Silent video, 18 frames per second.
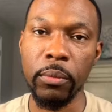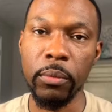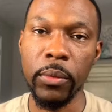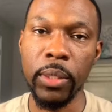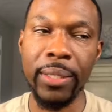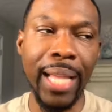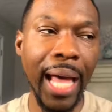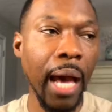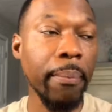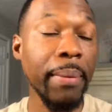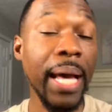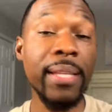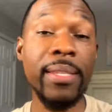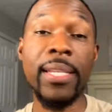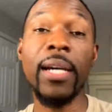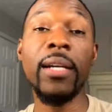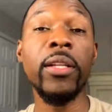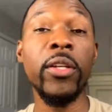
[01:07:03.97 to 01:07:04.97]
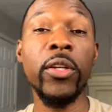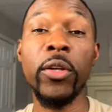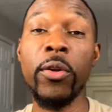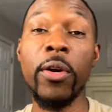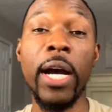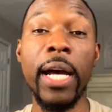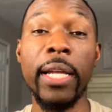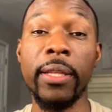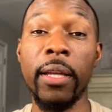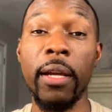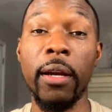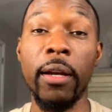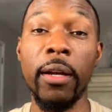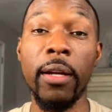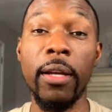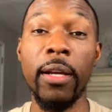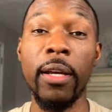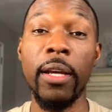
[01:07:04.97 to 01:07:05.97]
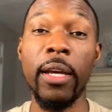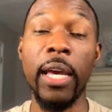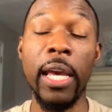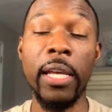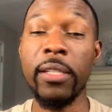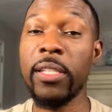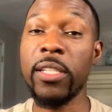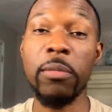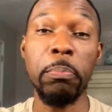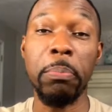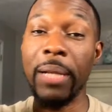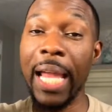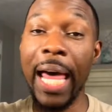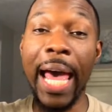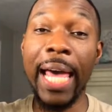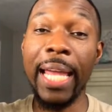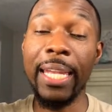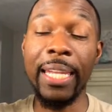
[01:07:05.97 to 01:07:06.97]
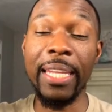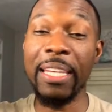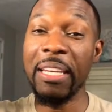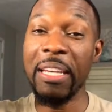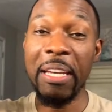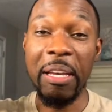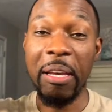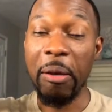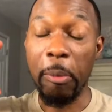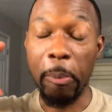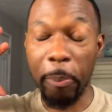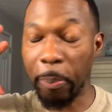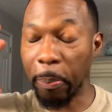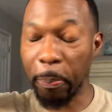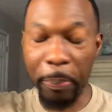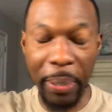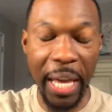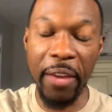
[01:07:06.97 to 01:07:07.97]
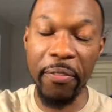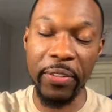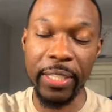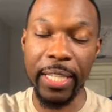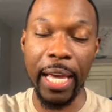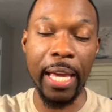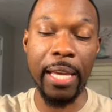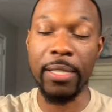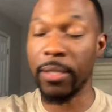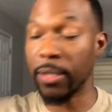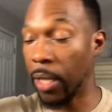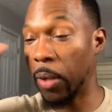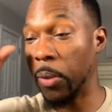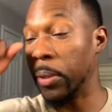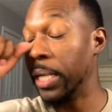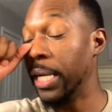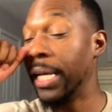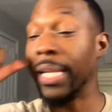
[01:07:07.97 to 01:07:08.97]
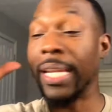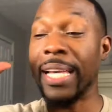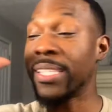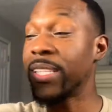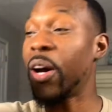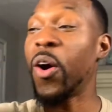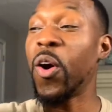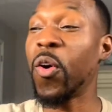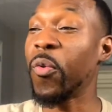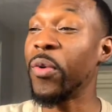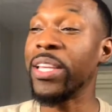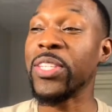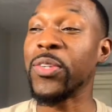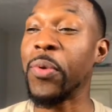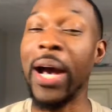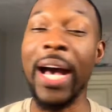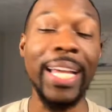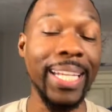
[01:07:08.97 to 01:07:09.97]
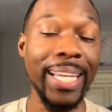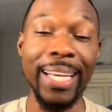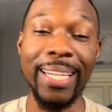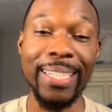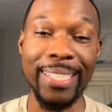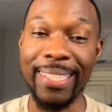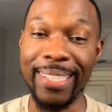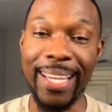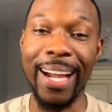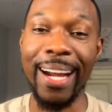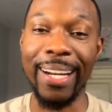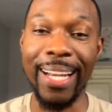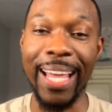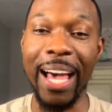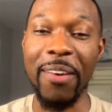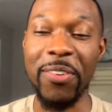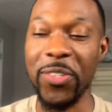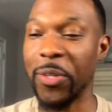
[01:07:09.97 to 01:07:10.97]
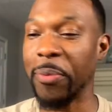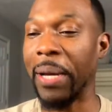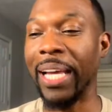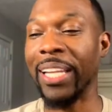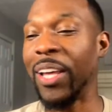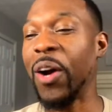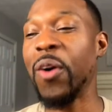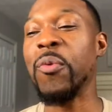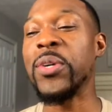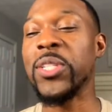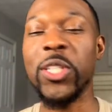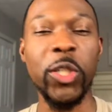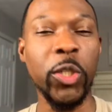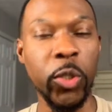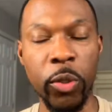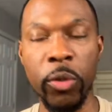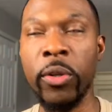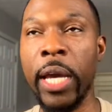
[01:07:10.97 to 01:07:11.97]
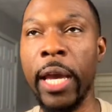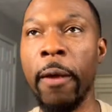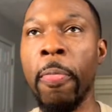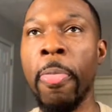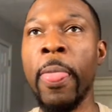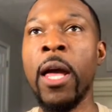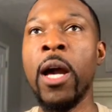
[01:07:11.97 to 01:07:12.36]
Now, I'm not telling you to go out there and just blindly pay for things. No, that's the whole reason why I did this entire live stream. I don't want you to do that.